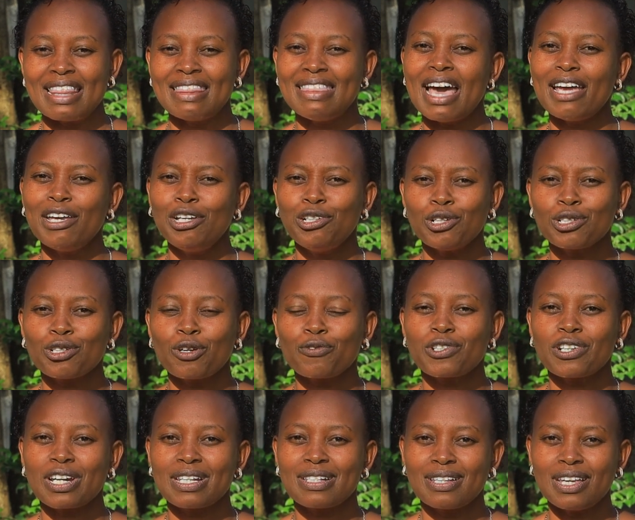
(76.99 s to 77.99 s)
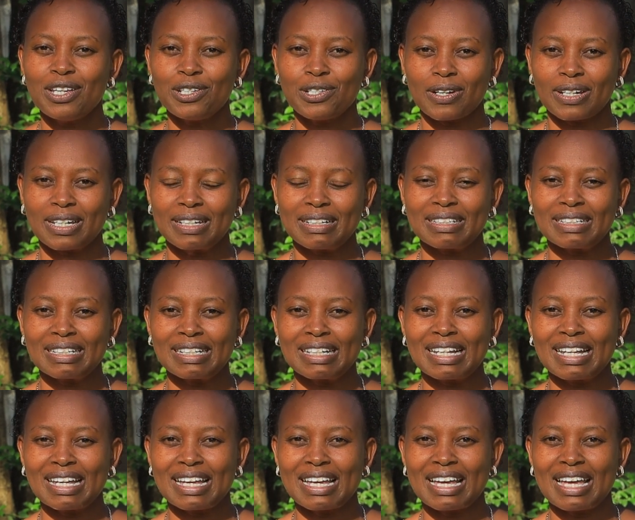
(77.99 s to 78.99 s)
There are issues of transition,
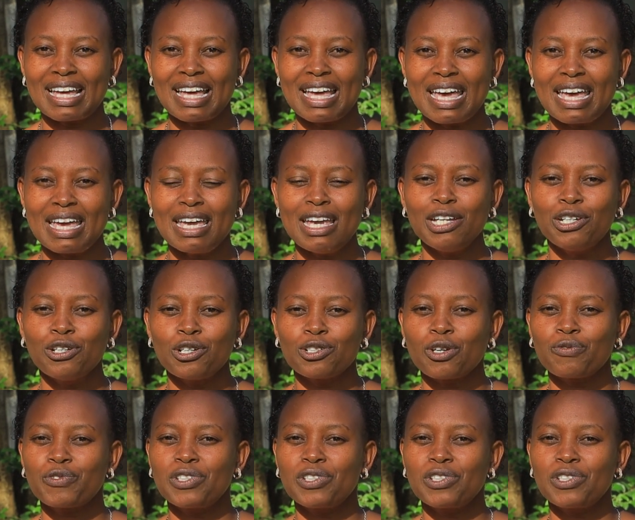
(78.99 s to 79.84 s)
issues